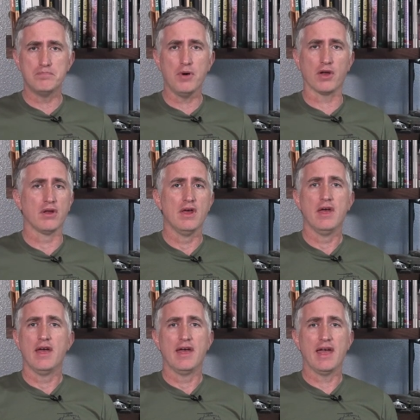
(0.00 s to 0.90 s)
But
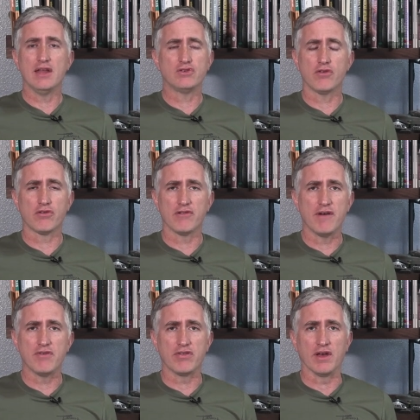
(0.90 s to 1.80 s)
inches are
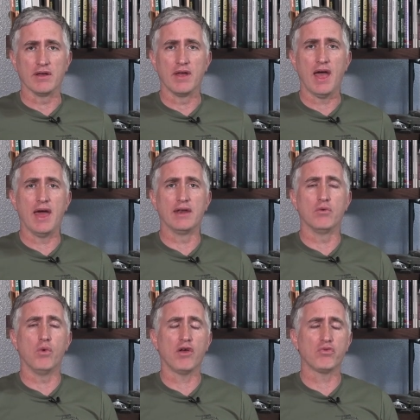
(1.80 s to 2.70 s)
everything. And
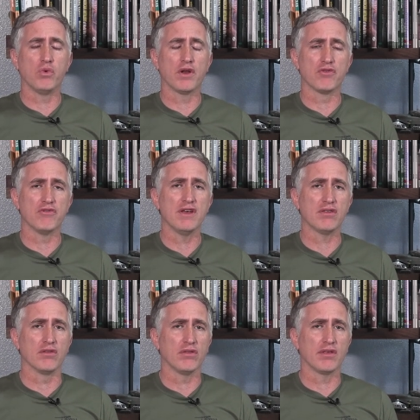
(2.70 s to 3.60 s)
it was one of the
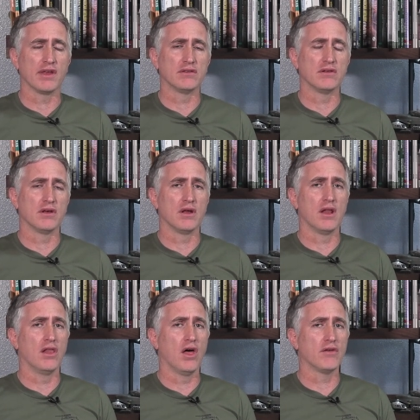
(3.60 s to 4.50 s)
reasons that uh,
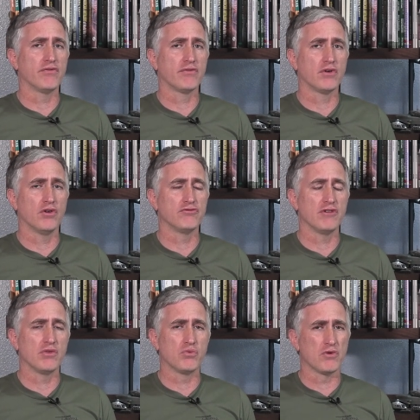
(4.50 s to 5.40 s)
a lot of
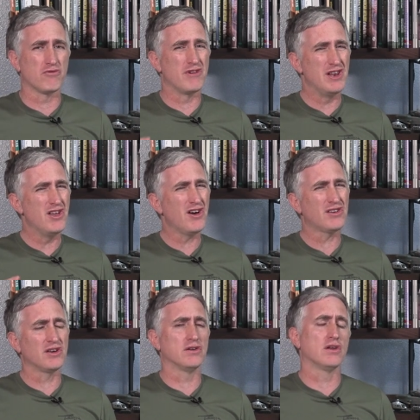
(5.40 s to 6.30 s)
countries were
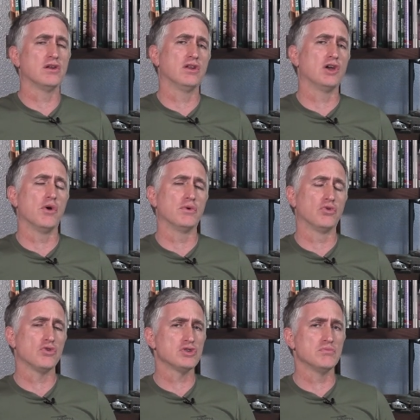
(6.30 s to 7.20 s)
reluctant to go
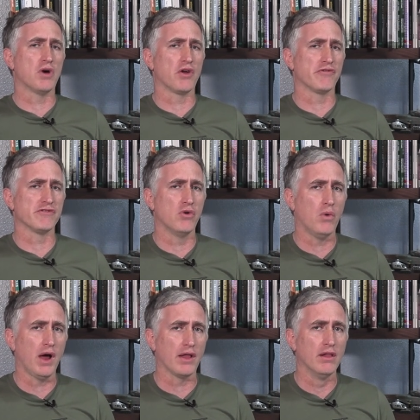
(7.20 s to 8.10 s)
torsion bars for a
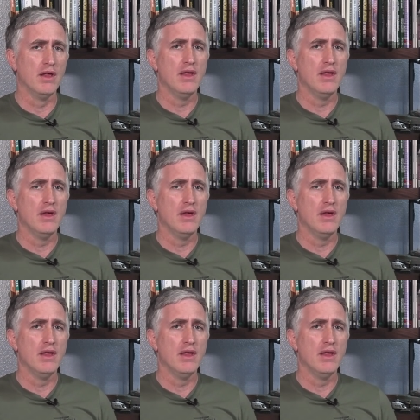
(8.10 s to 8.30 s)
while.